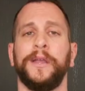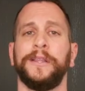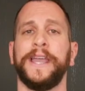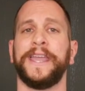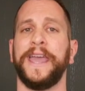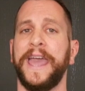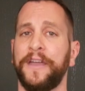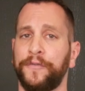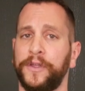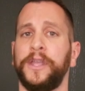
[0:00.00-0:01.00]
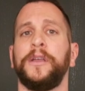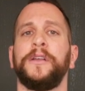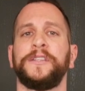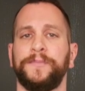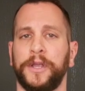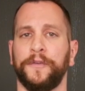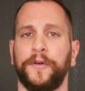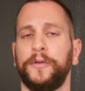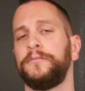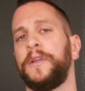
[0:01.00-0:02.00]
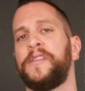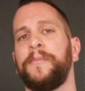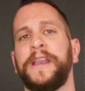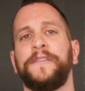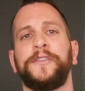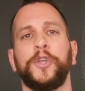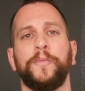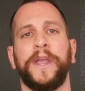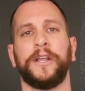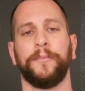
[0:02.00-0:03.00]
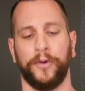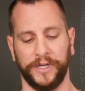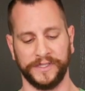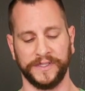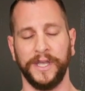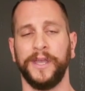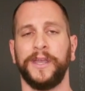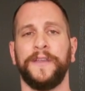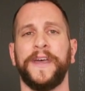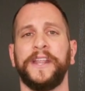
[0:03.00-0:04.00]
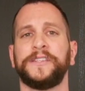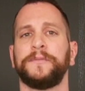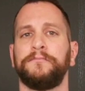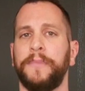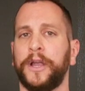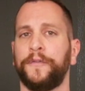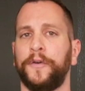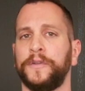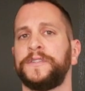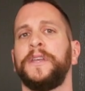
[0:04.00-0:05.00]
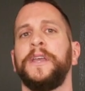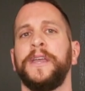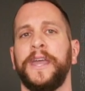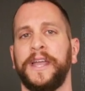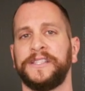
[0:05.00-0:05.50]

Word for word: Like every speakerphone, it's made out of two main components, and that is microphones and